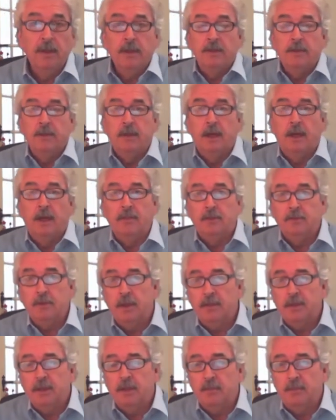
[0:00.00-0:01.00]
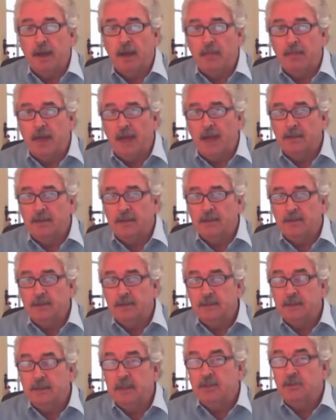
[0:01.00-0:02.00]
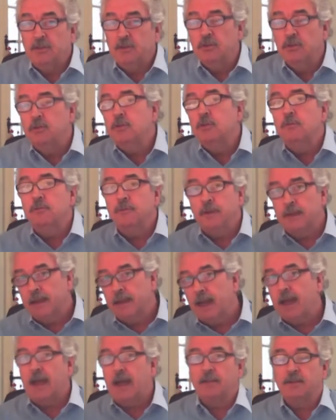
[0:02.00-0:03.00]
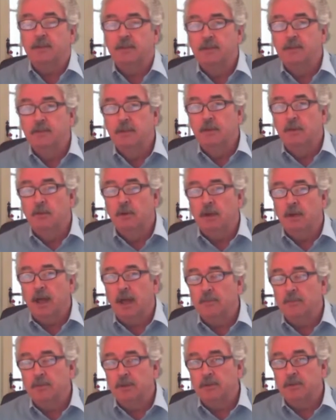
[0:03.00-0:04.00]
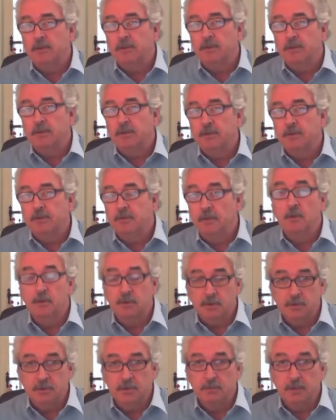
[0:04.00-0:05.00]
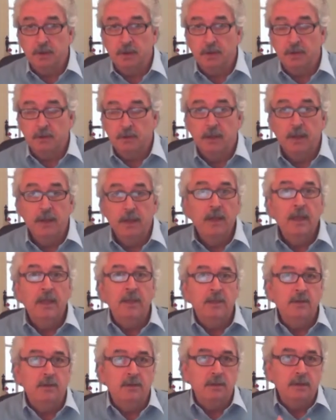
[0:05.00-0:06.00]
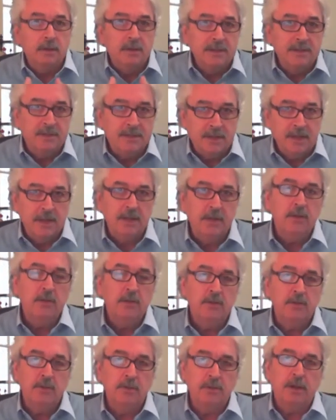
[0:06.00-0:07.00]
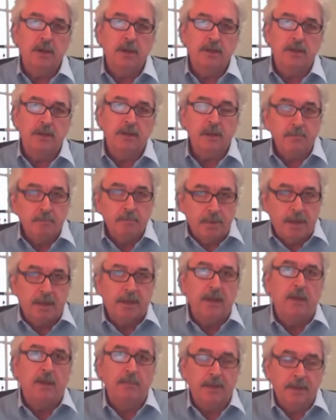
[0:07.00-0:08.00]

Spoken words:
Now, the great thing about that is, should you forget what happened at your front door, which was the balloon, you can continue the journey and then pick up the